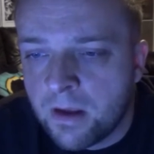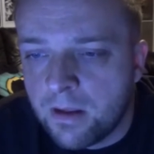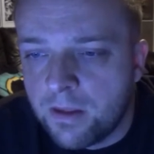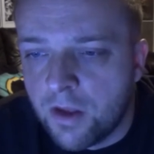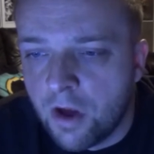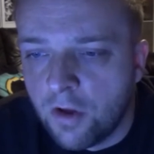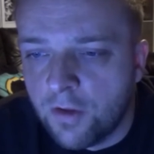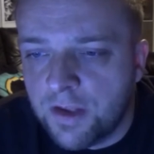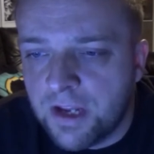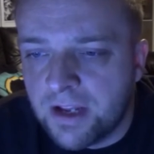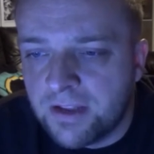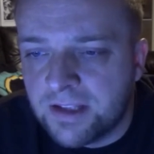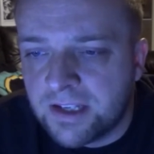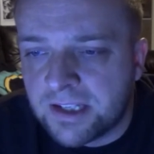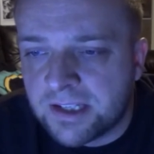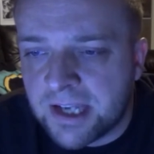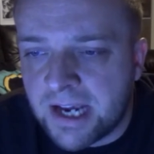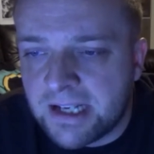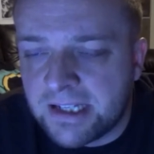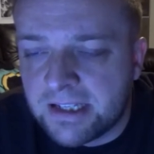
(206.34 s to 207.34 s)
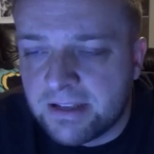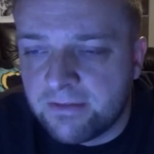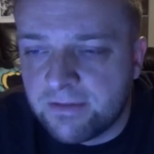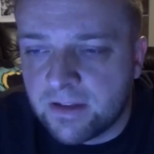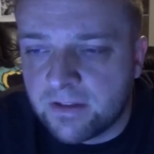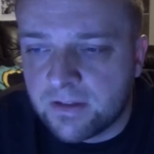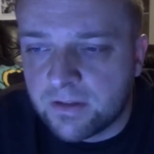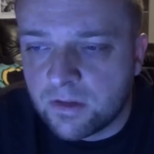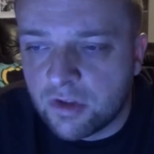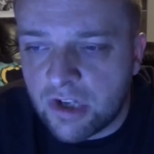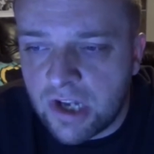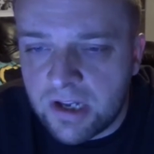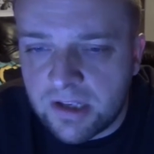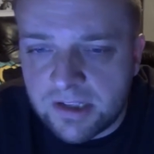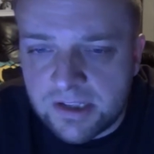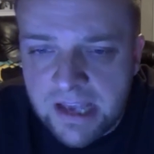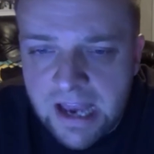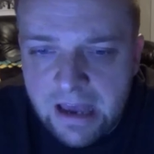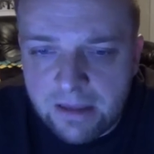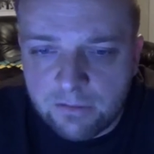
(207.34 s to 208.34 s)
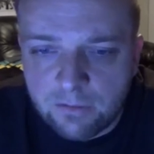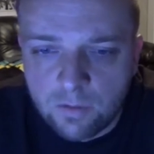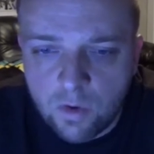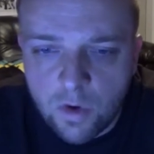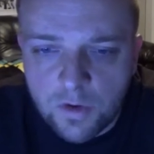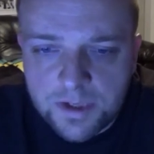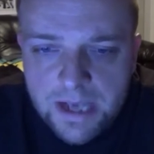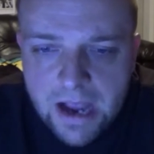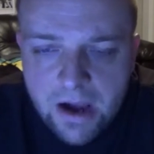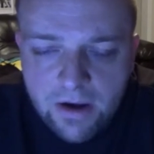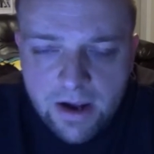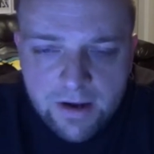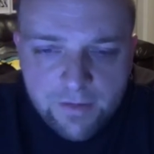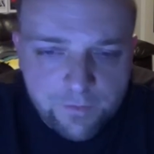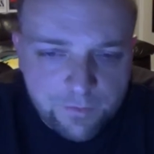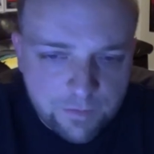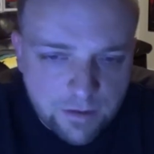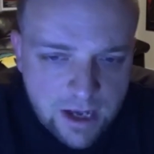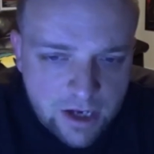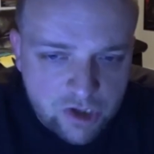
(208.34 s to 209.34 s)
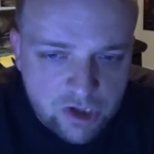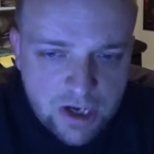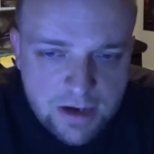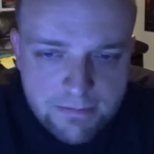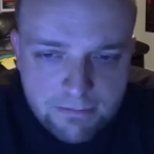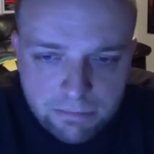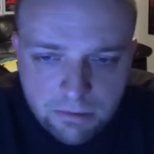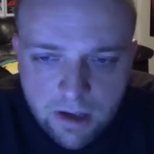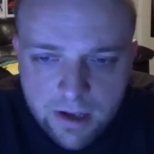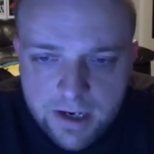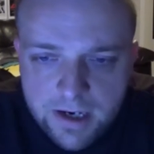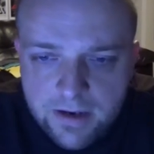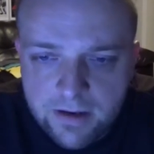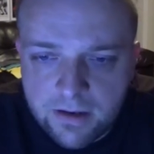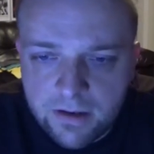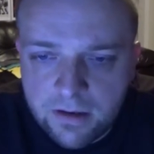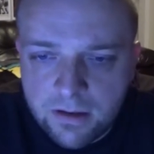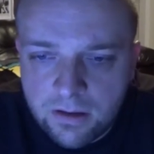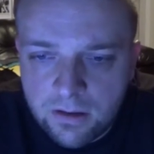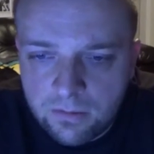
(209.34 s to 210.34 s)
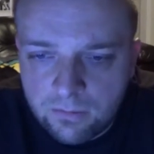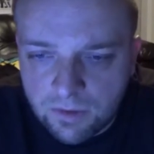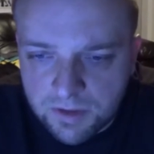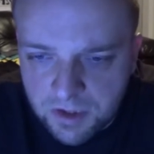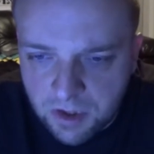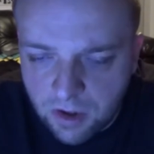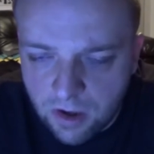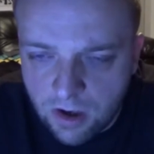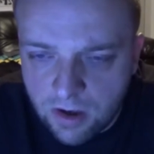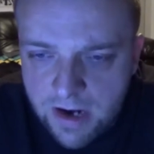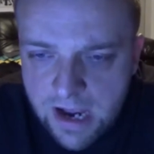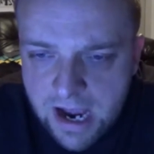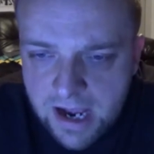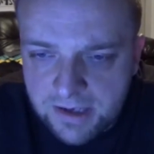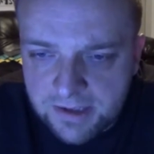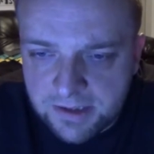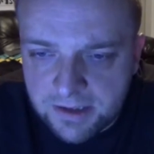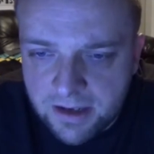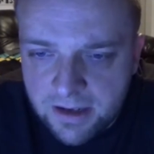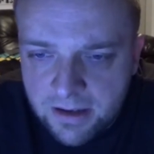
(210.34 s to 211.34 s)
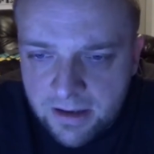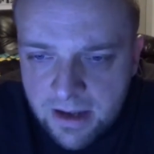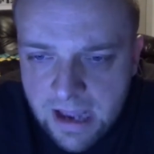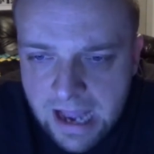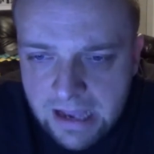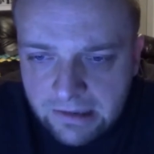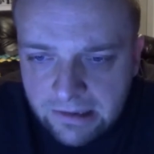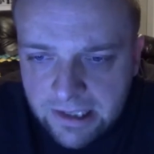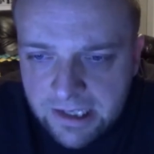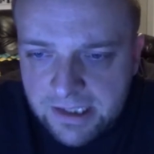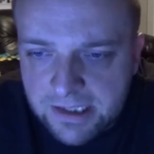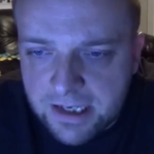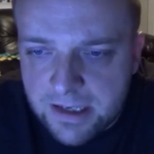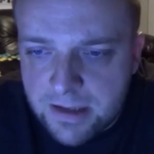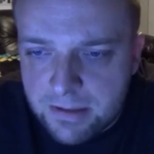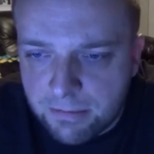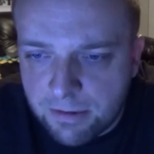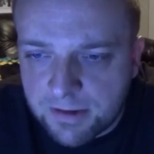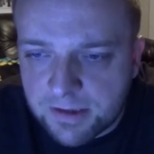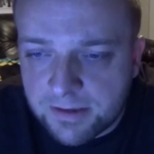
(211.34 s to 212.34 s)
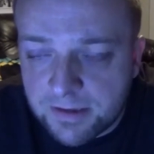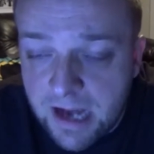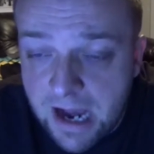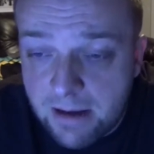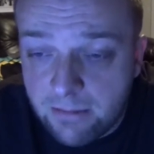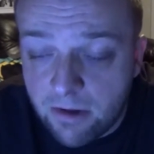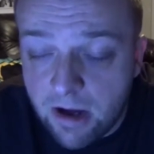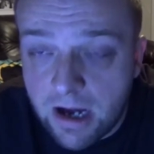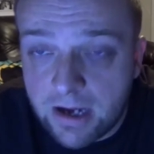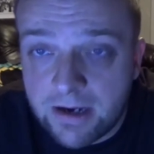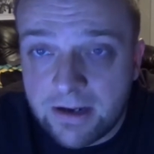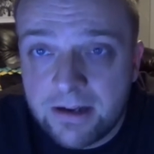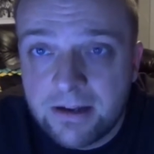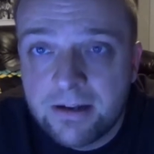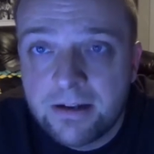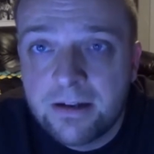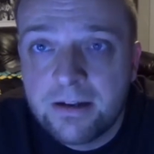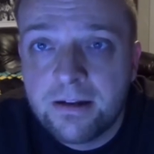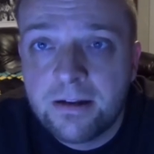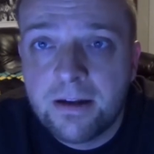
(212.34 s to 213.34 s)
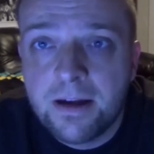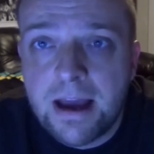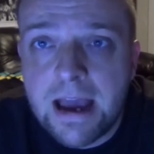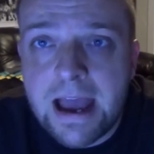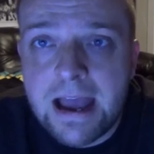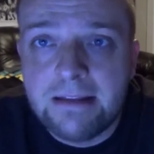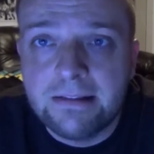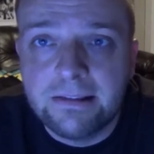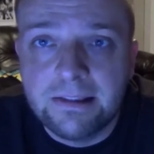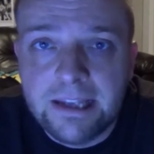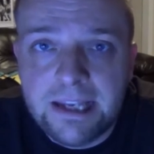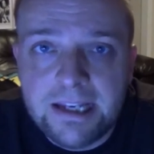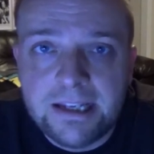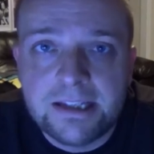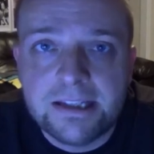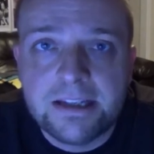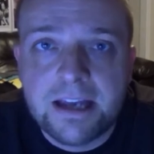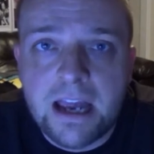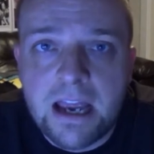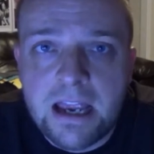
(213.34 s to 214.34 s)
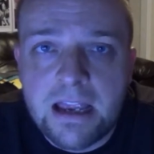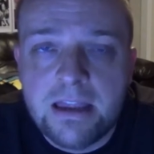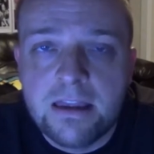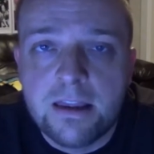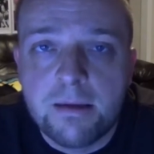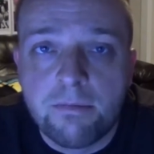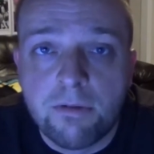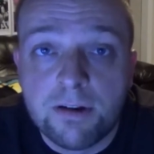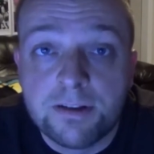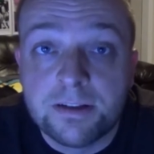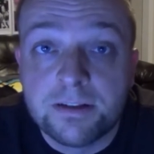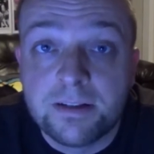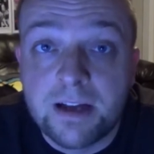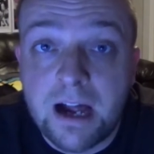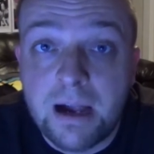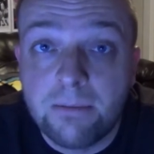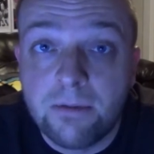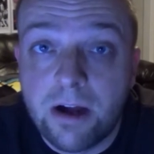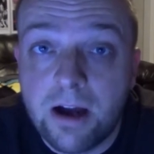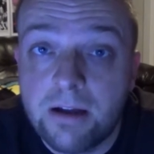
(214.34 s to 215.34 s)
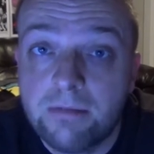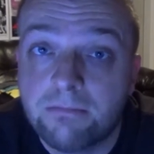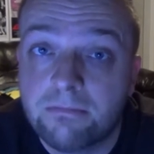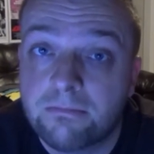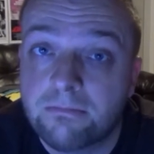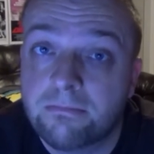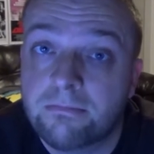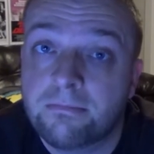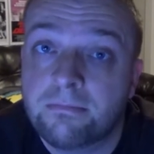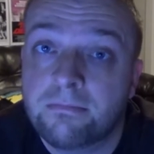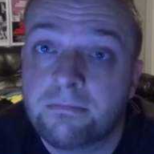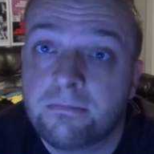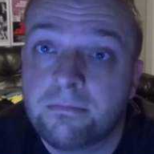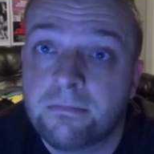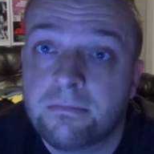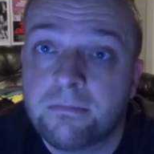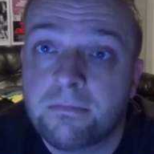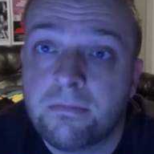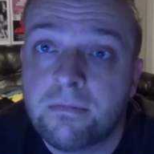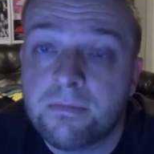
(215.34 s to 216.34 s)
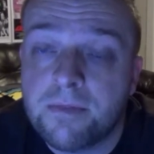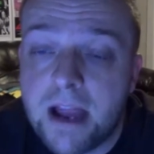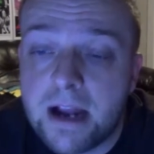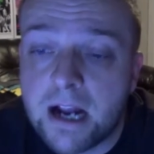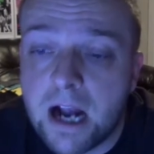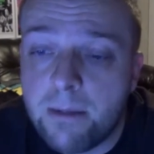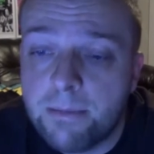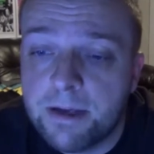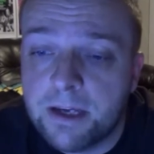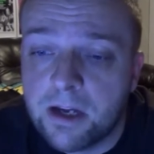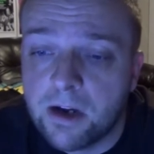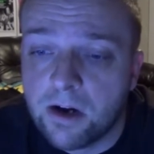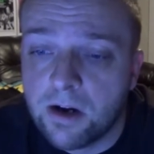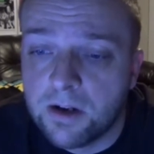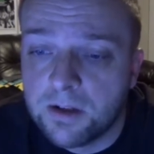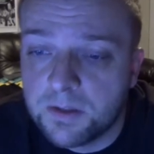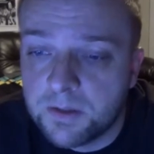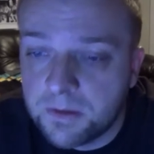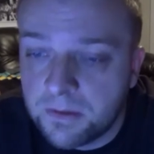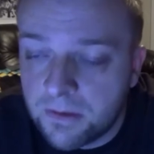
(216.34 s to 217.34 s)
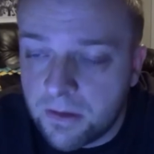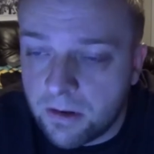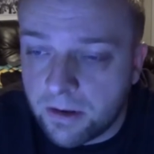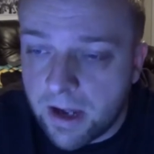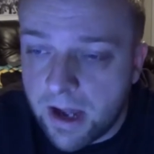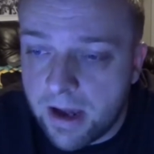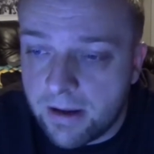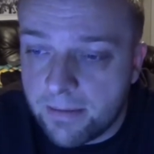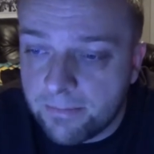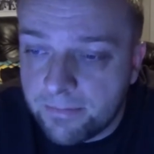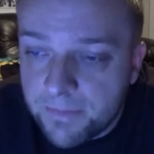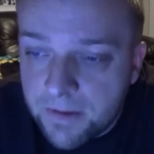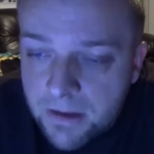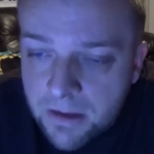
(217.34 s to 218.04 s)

though the decisiveness of Shane's death rules out a flesh-and-blooded return as, at least in the present timeline. At least in the present timeline. That got me curious, okay?